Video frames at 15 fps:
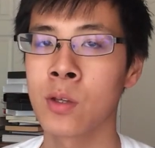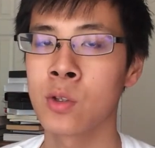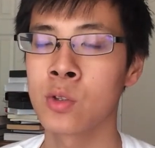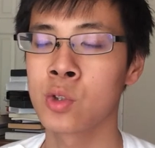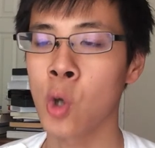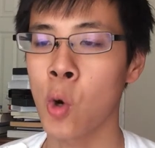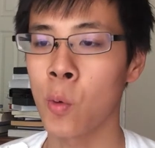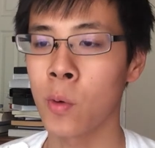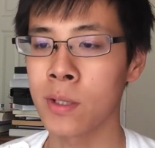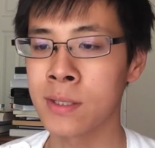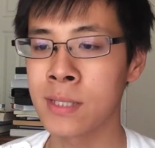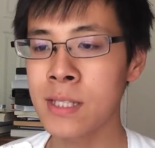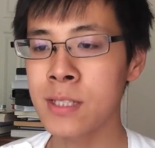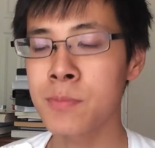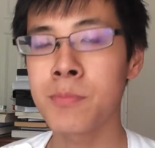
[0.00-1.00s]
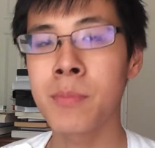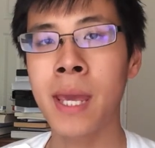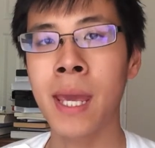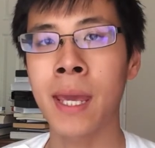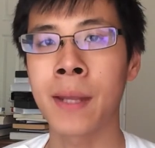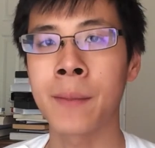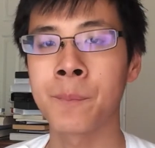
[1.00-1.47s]
So this
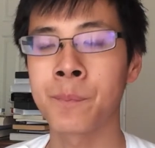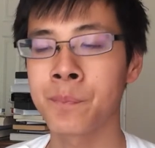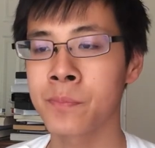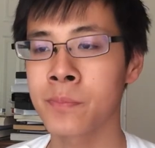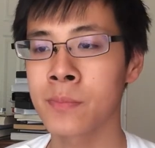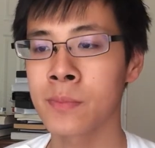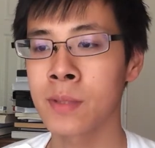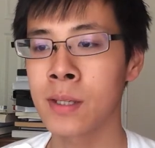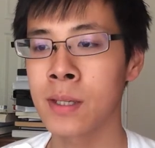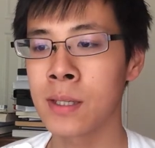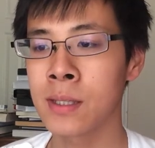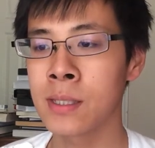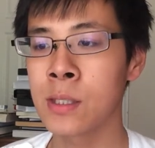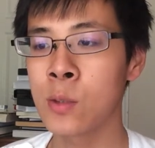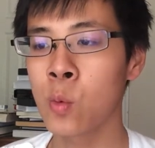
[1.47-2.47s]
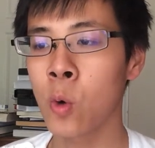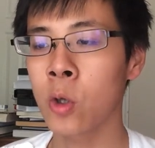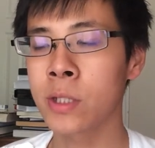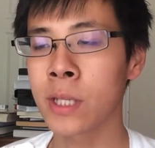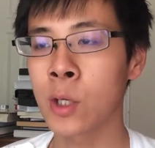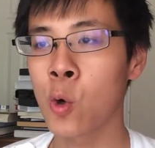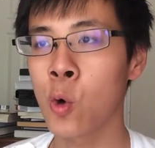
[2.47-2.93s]
man, he
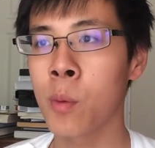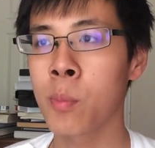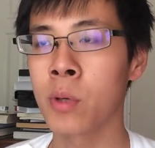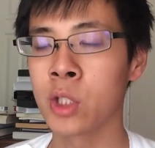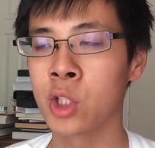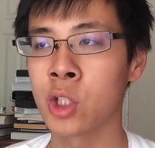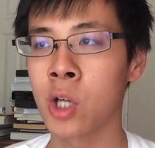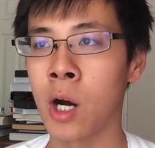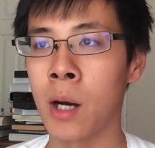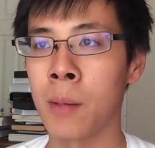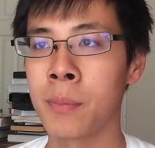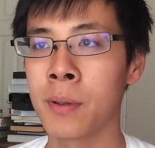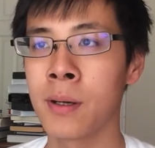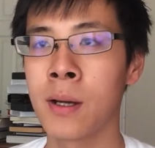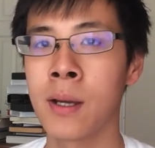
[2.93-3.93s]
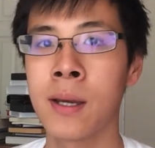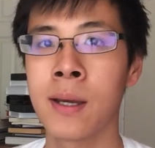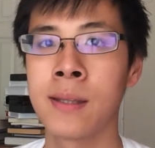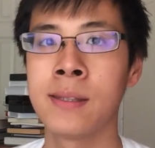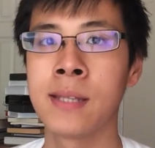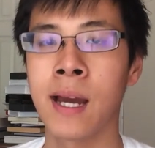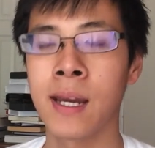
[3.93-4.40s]
worked a corporate job,
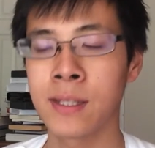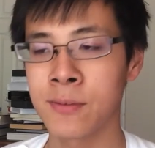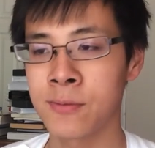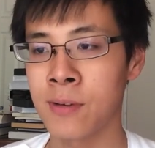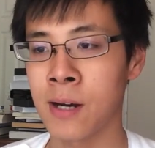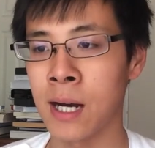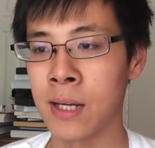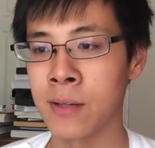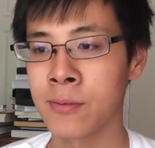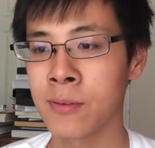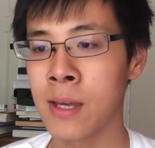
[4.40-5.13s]
9 to 5.